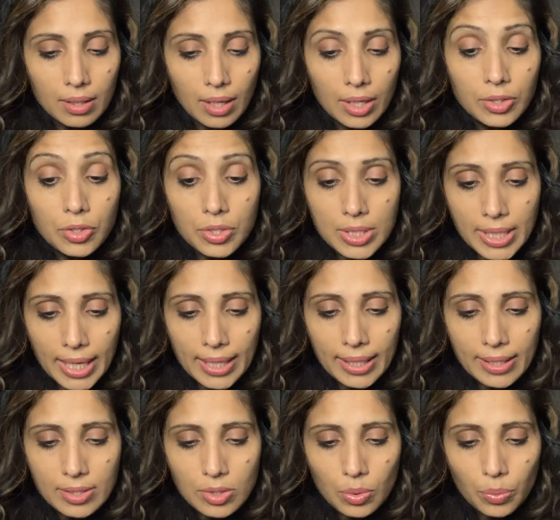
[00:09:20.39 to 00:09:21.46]

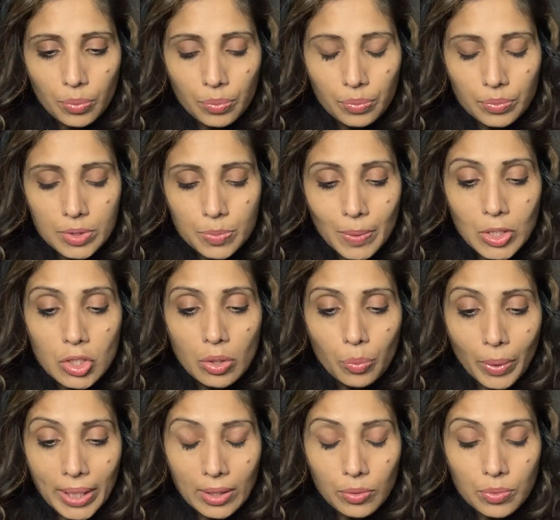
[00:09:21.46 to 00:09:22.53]
understanding. So especially
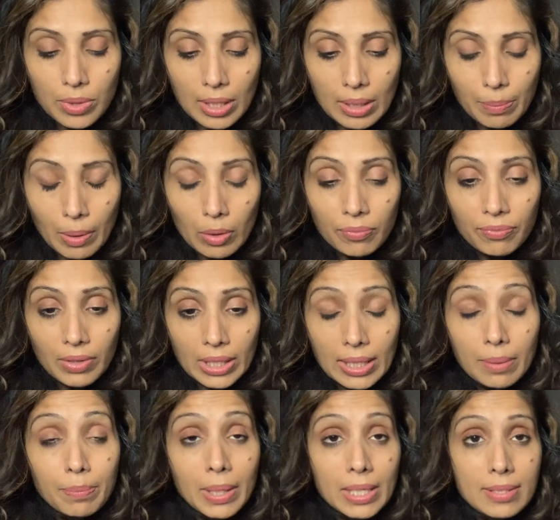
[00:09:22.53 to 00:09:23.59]
when you think about
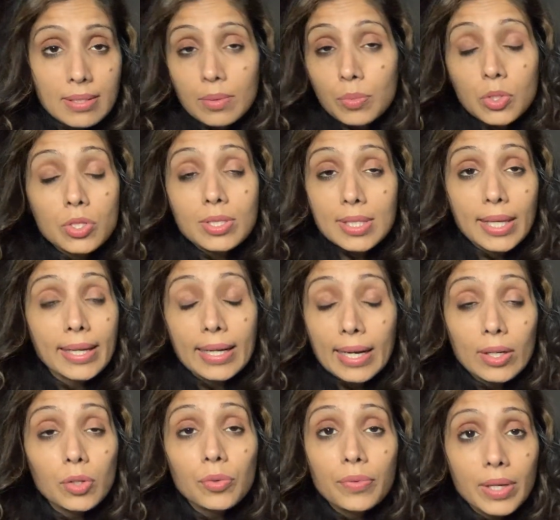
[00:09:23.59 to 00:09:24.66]
Vedic medicine, which is like
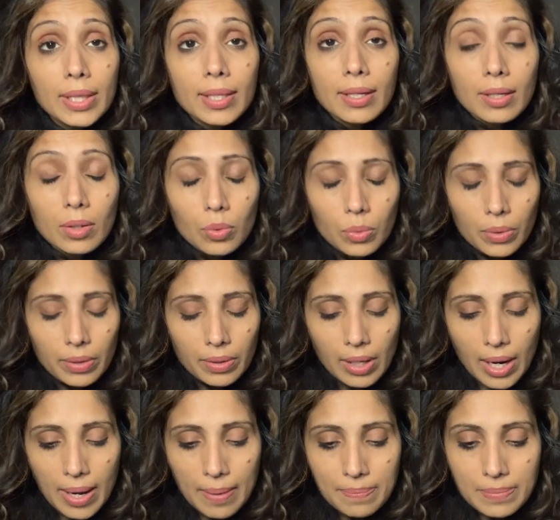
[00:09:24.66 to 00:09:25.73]
Ayurveda or
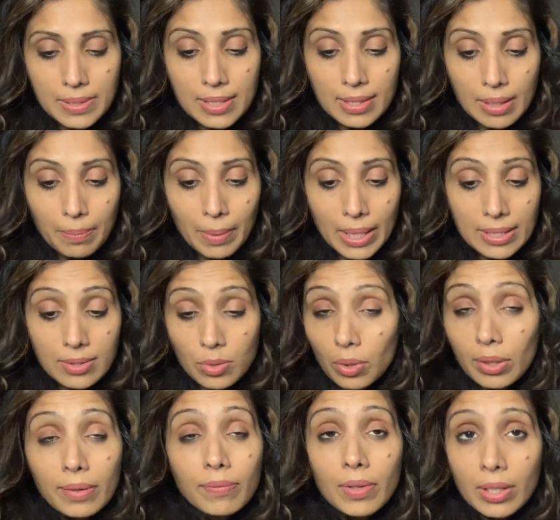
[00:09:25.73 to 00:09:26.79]
Siddha medicine or
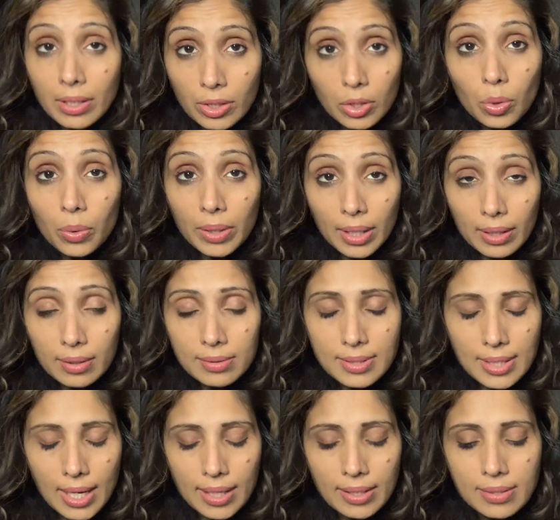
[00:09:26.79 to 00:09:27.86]
even yogic
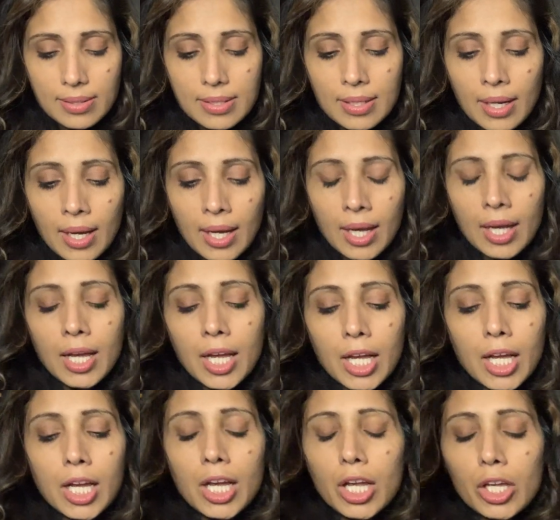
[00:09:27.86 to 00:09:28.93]
science.
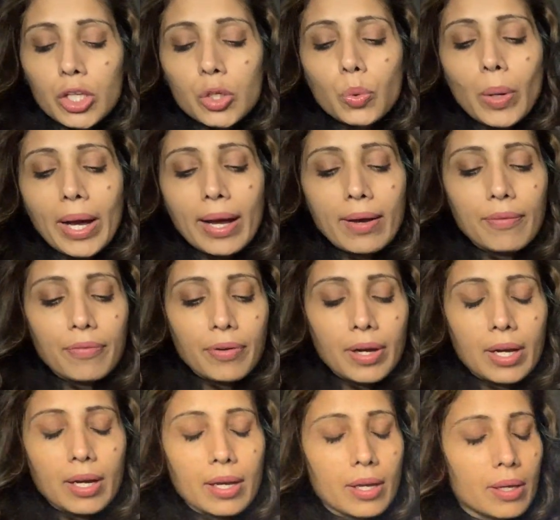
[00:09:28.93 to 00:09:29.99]
You have
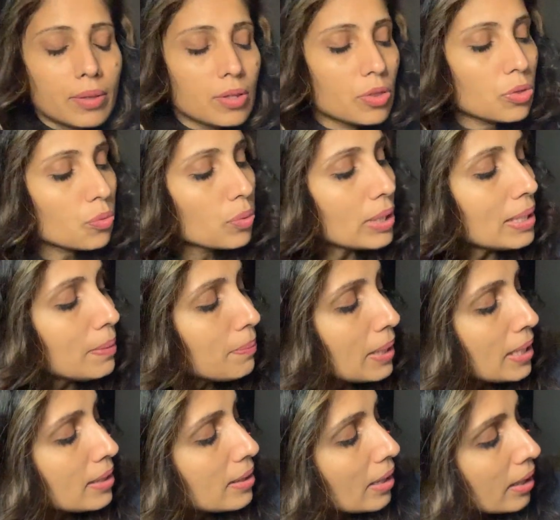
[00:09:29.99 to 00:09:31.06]
the three
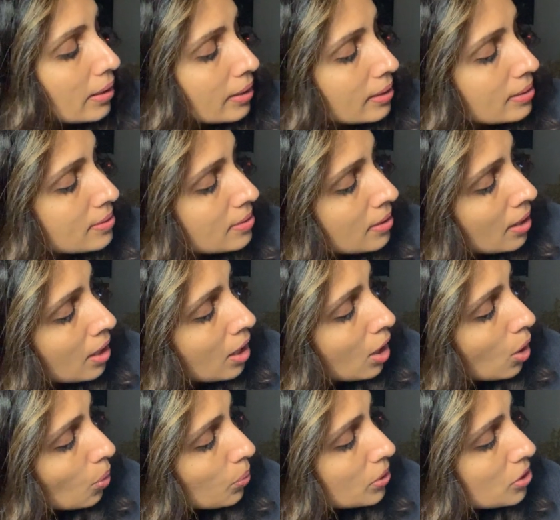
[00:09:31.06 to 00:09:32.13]
main nadis,
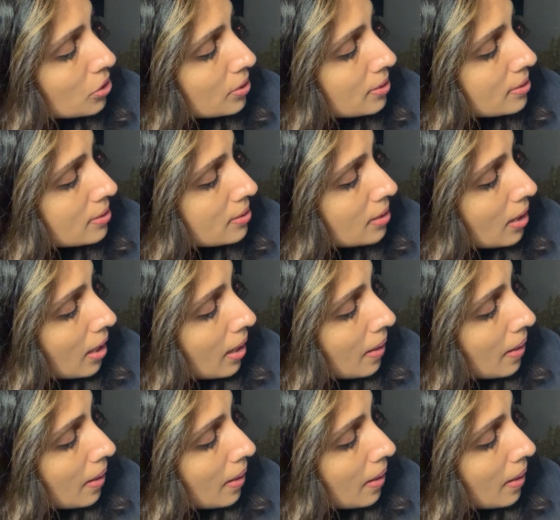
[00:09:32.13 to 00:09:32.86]
which is